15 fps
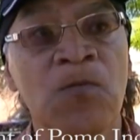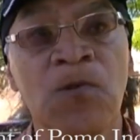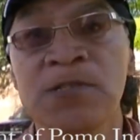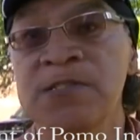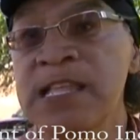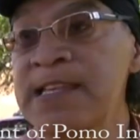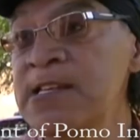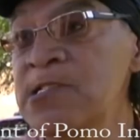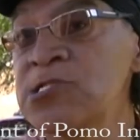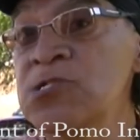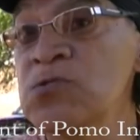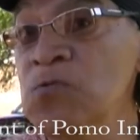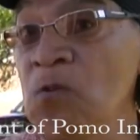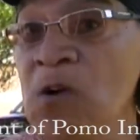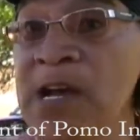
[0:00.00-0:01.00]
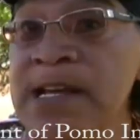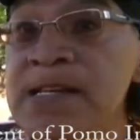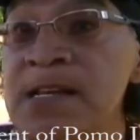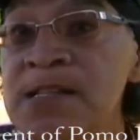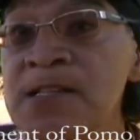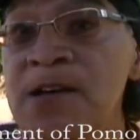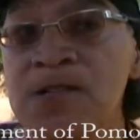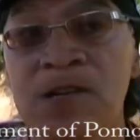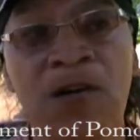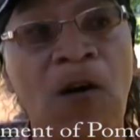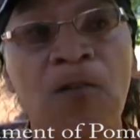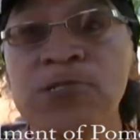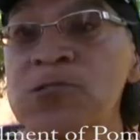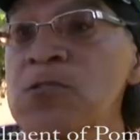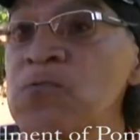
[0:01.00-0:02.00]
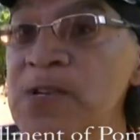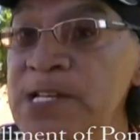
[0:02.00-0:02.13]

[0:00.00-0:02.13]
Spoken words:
was they destroyed the cultural